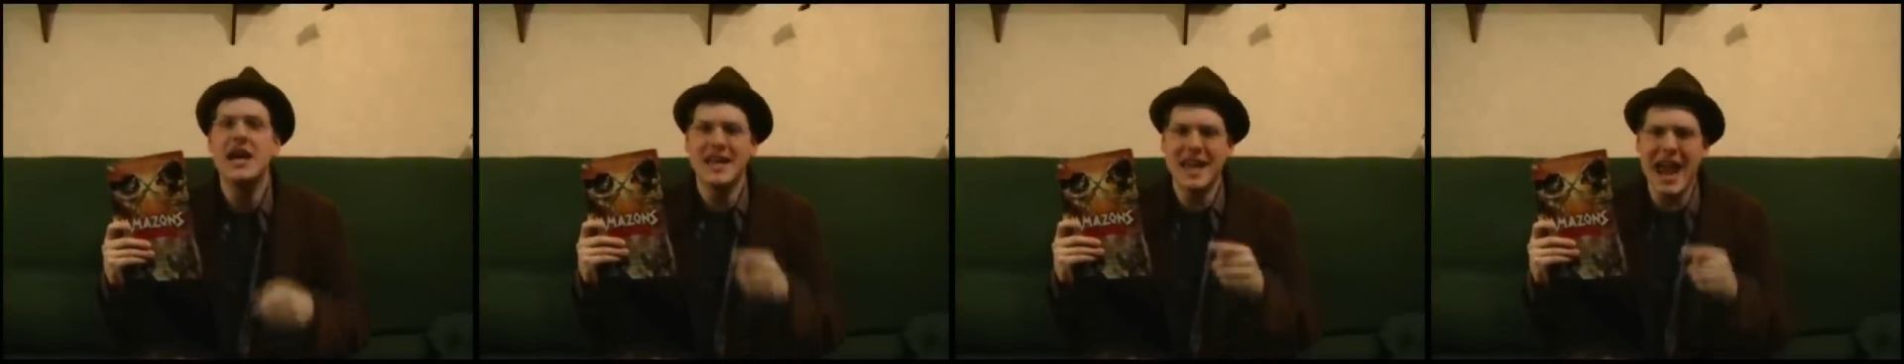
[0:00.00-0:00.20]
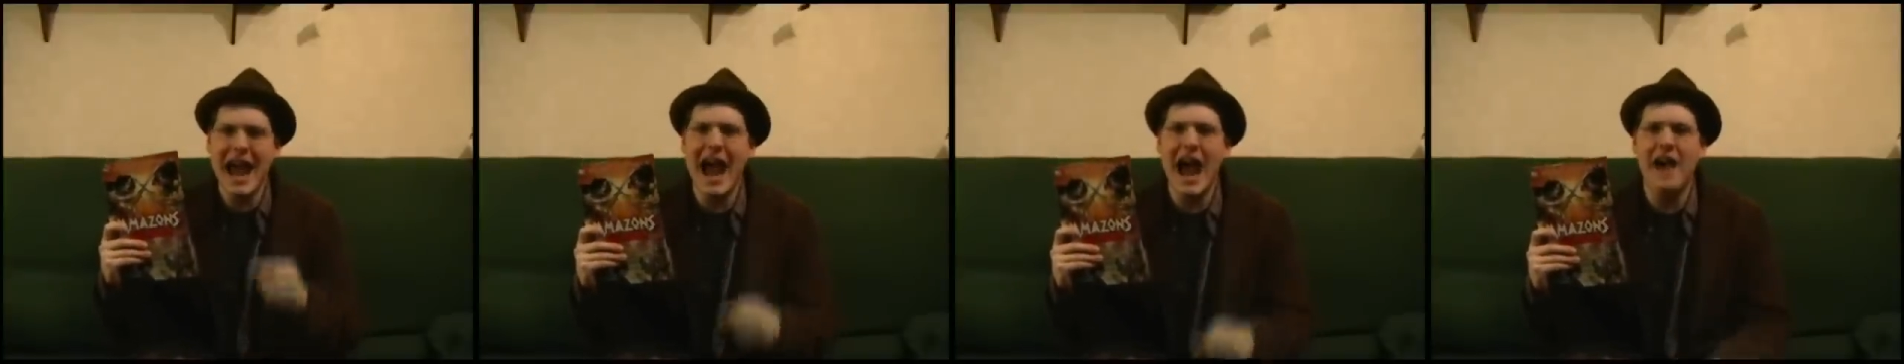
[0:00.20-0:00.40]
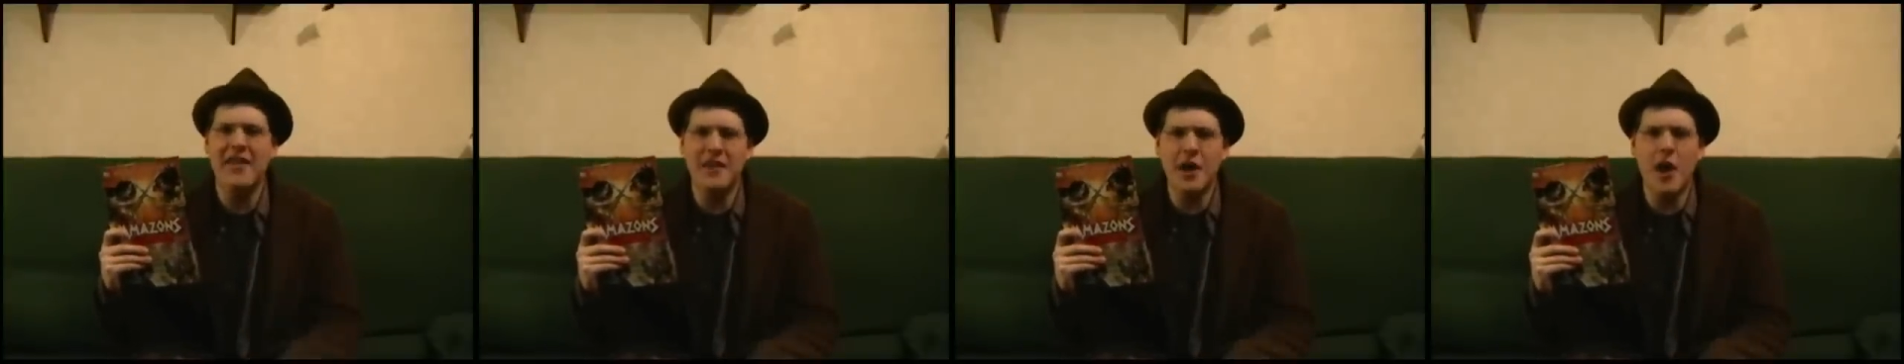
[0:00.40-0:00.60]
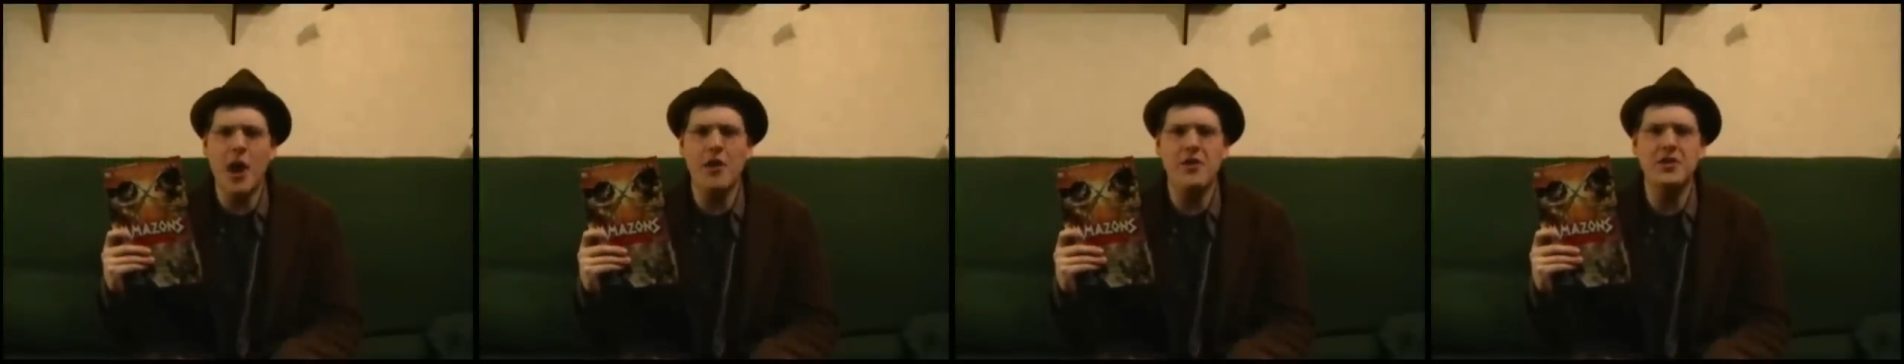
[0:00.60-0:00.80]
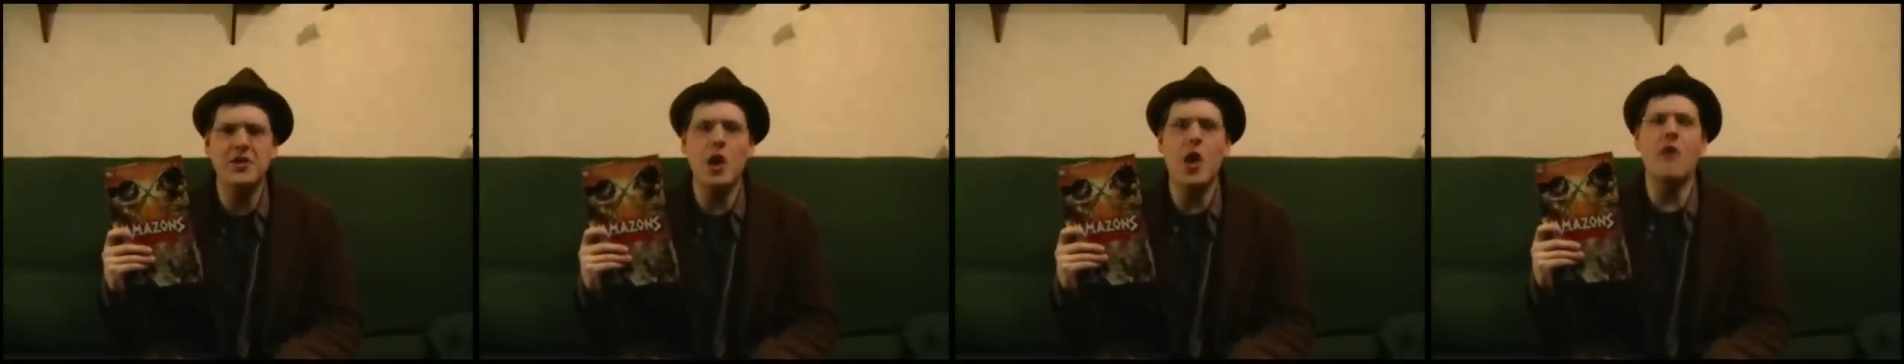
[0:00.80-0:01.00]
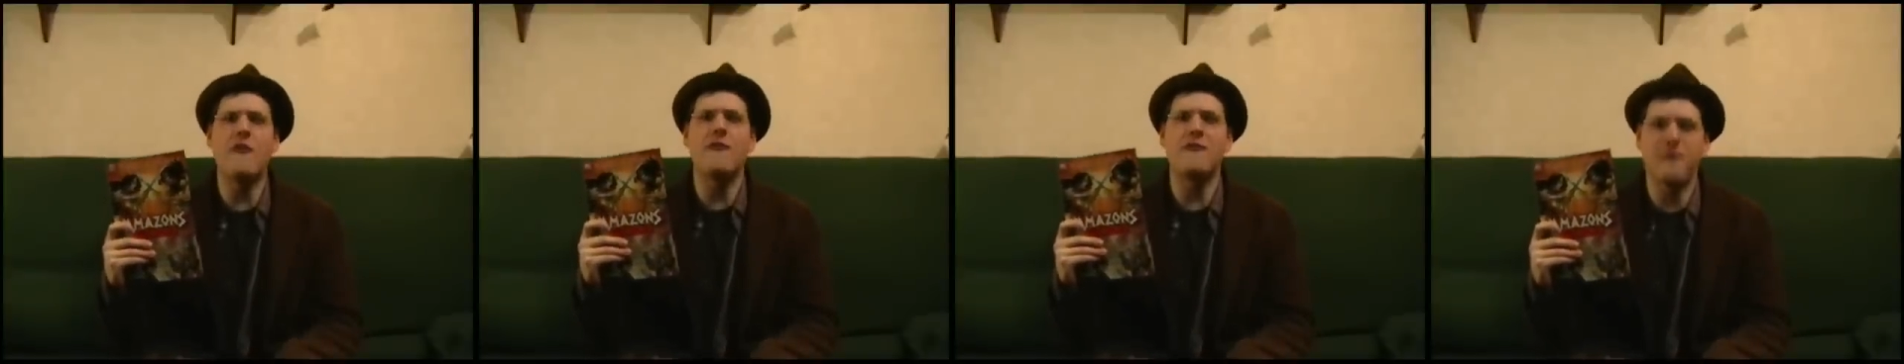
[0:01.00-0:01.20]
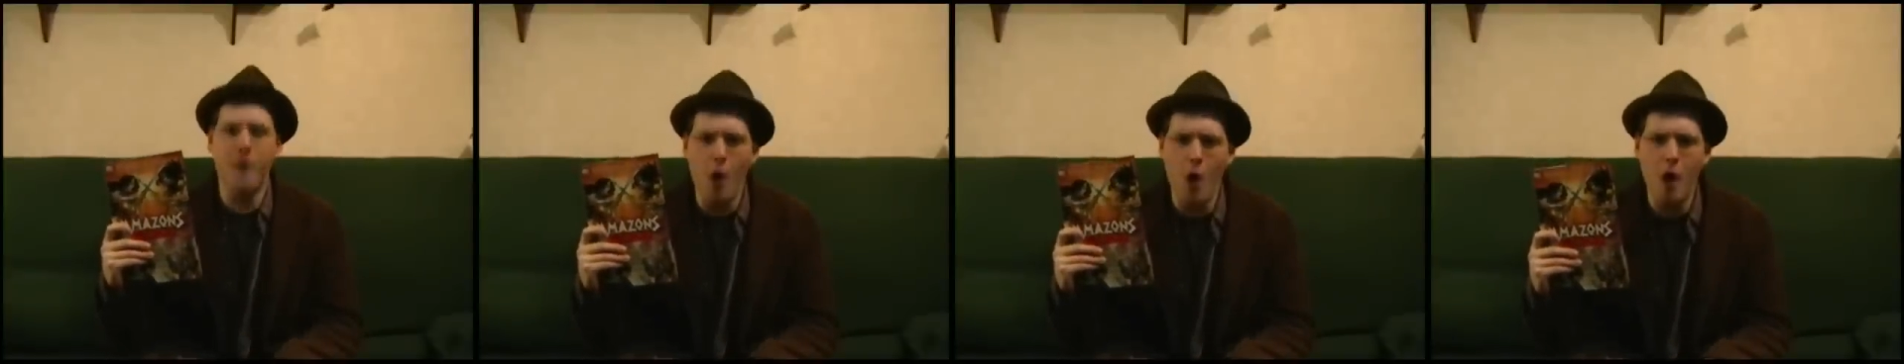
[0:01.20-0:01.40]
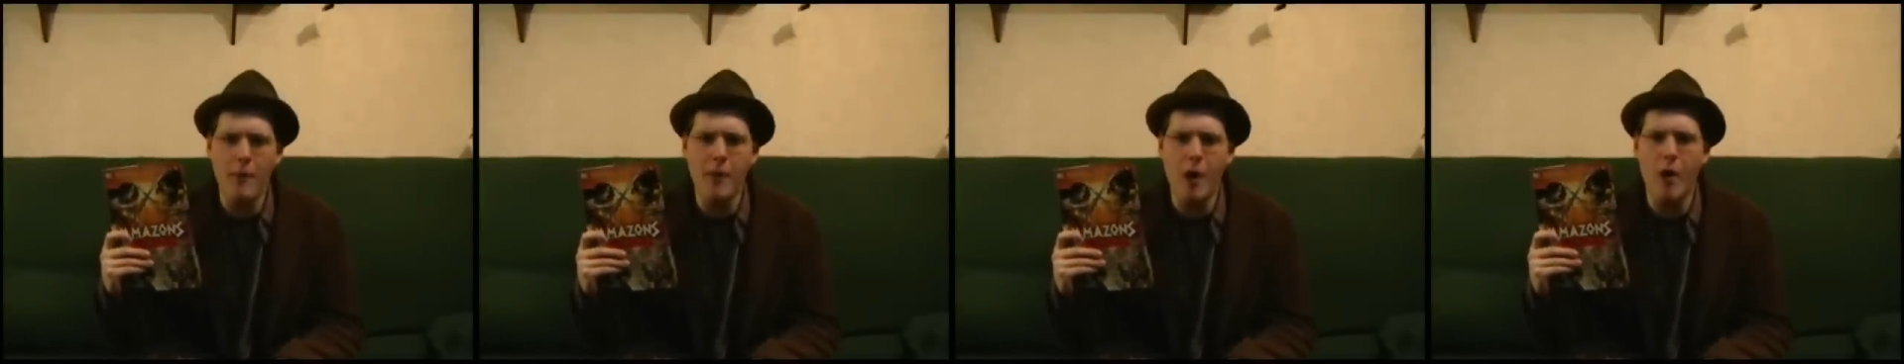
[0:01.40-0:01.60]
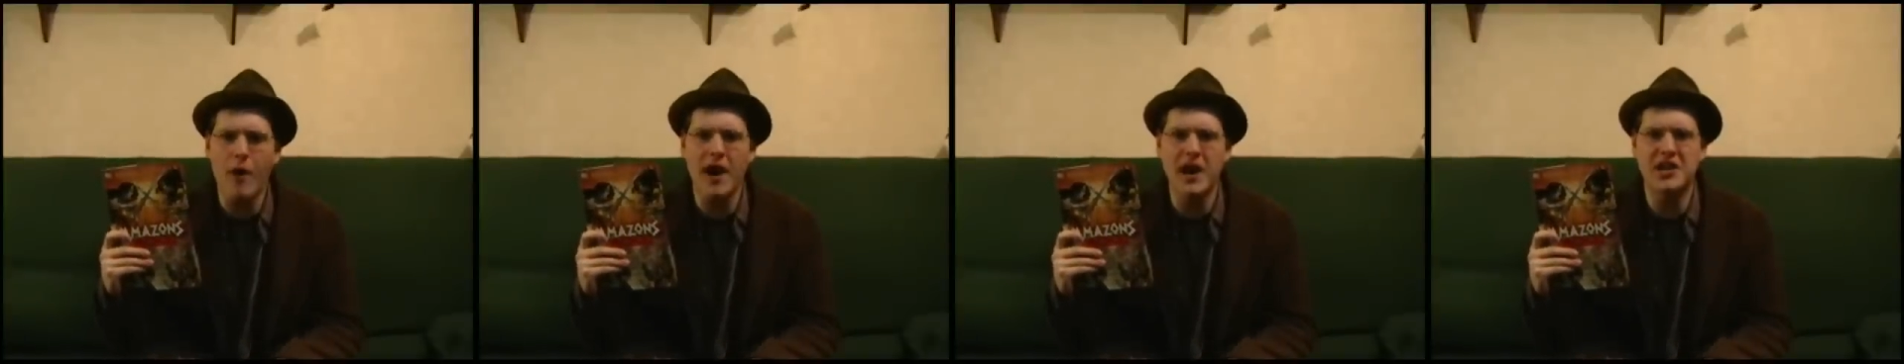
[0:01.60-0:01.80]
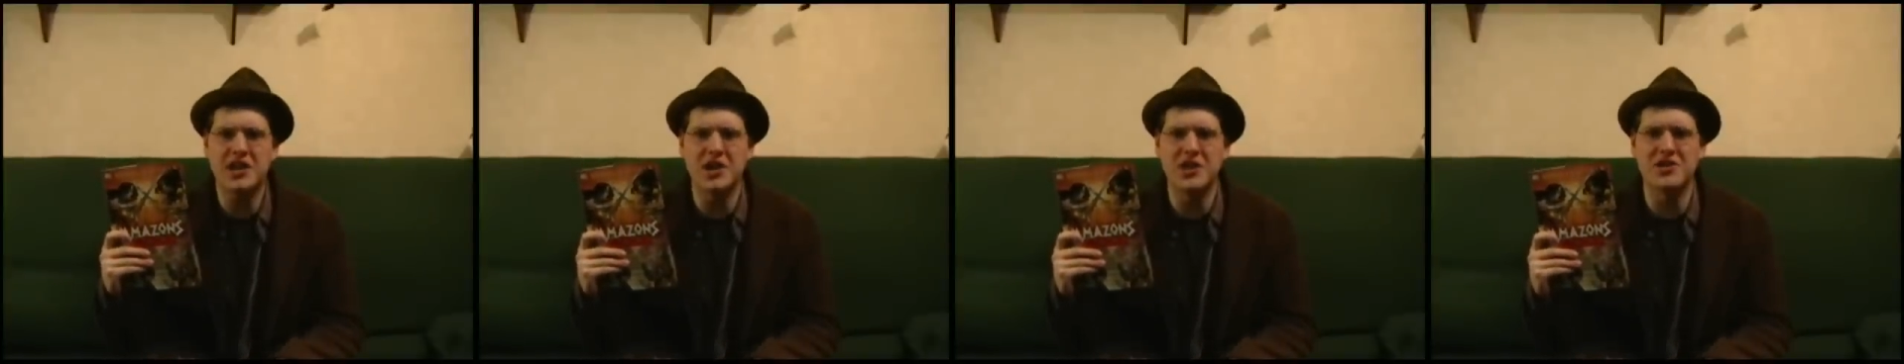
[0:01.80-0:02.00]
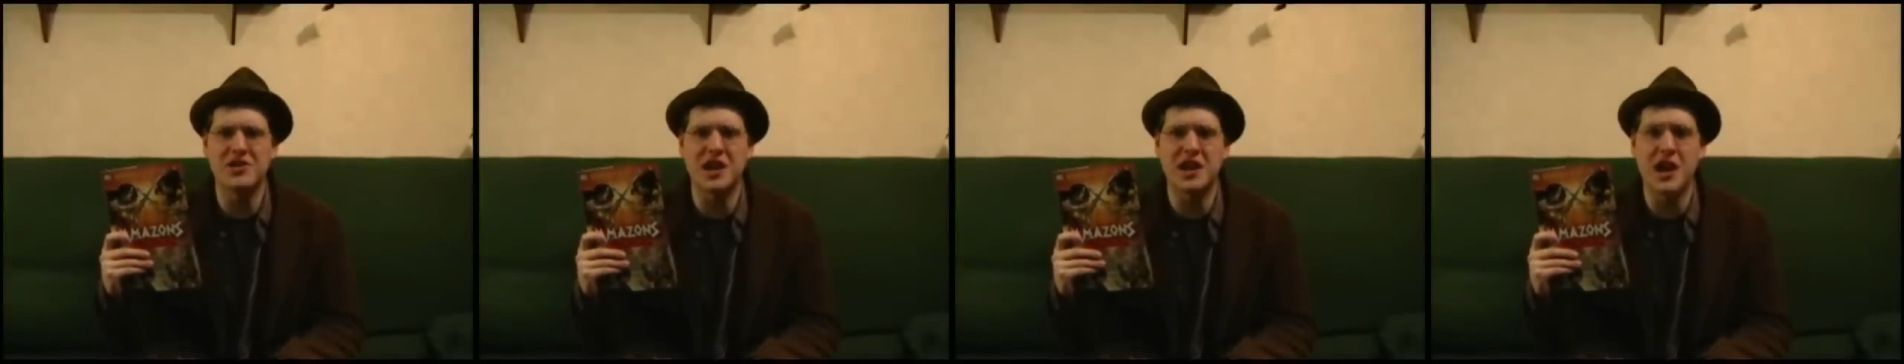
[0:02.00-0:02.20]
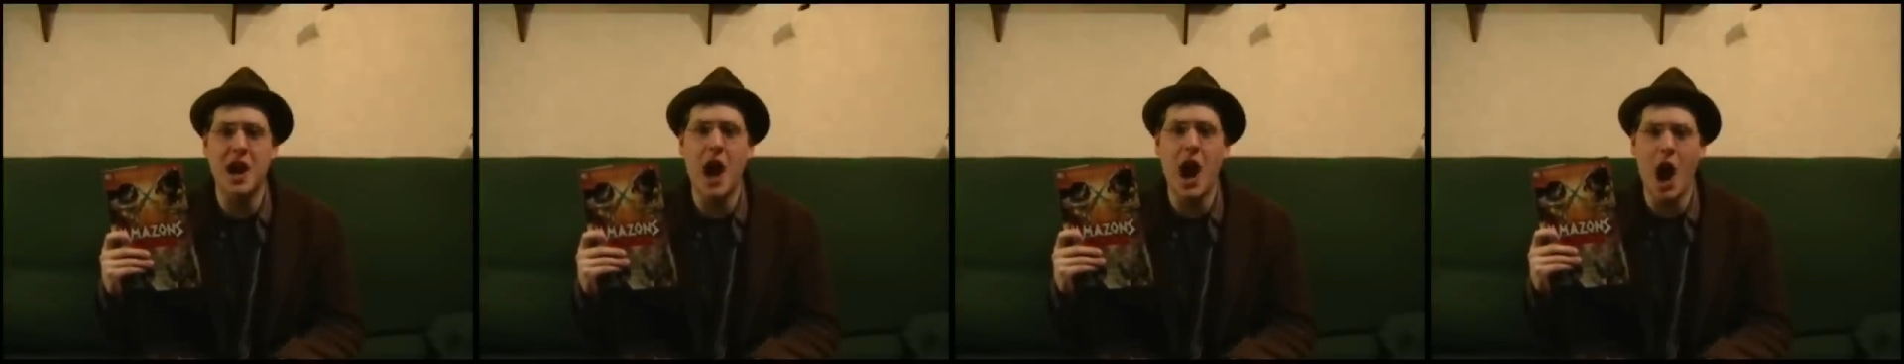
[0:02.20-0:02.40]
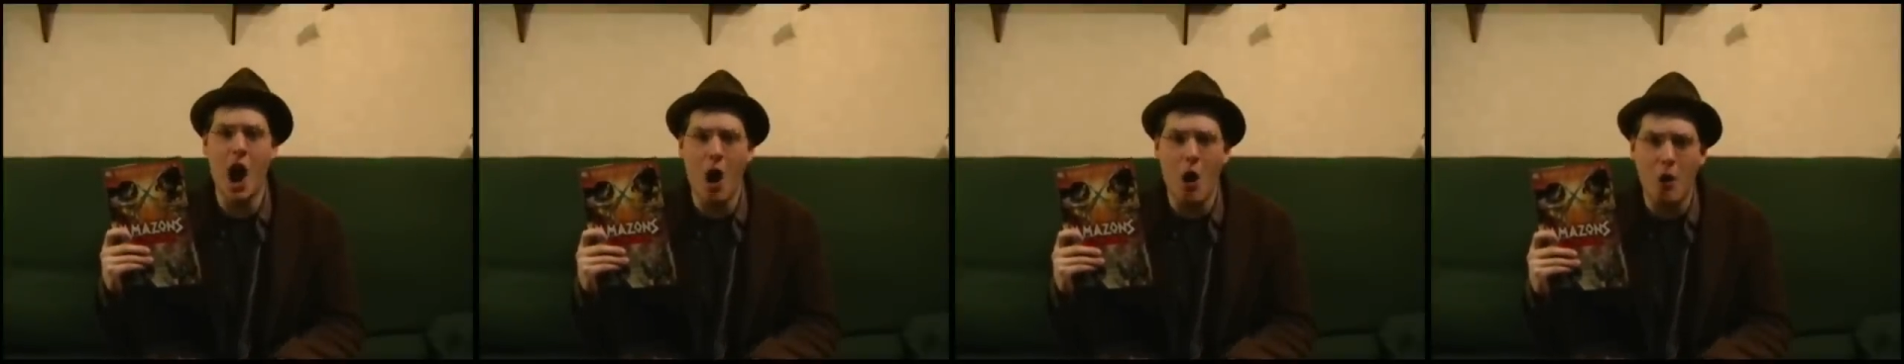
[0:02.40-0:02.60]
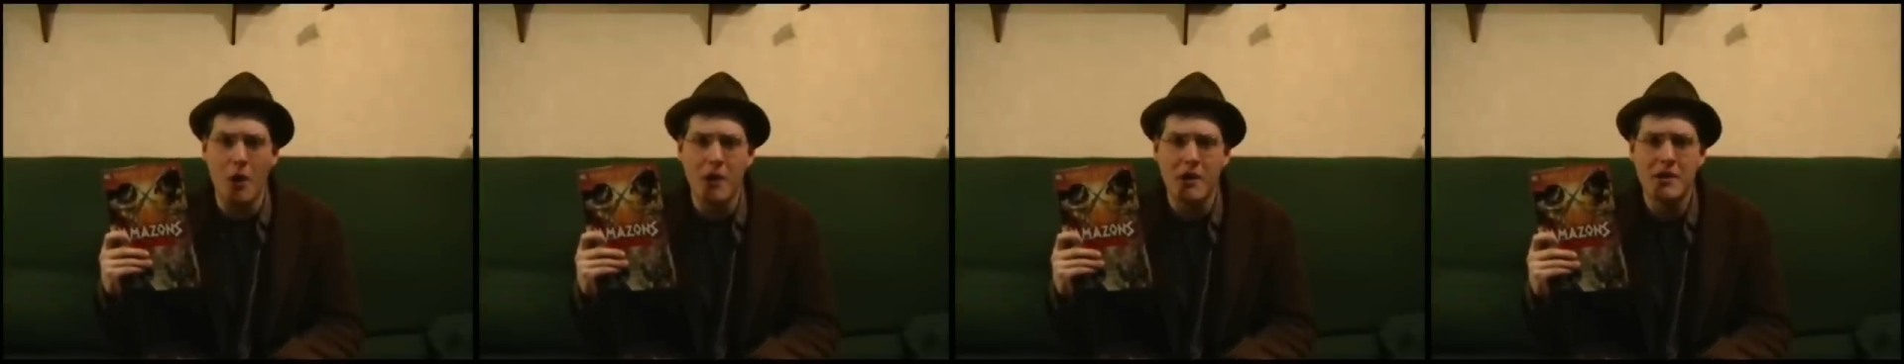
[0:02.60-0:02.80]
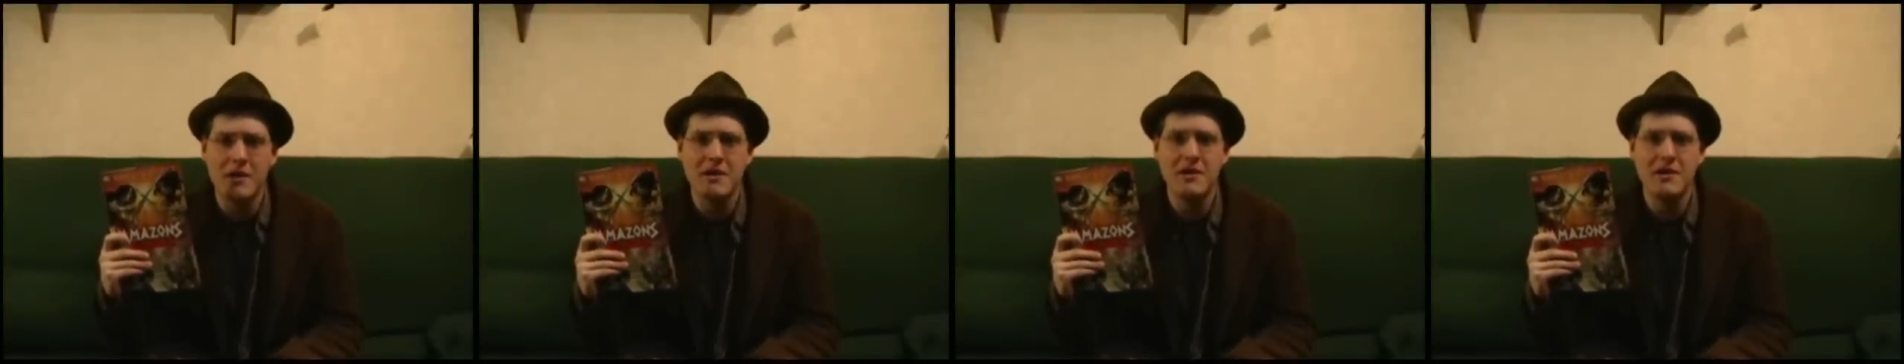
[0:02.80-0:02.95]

Yeah, there are still four more issues to go.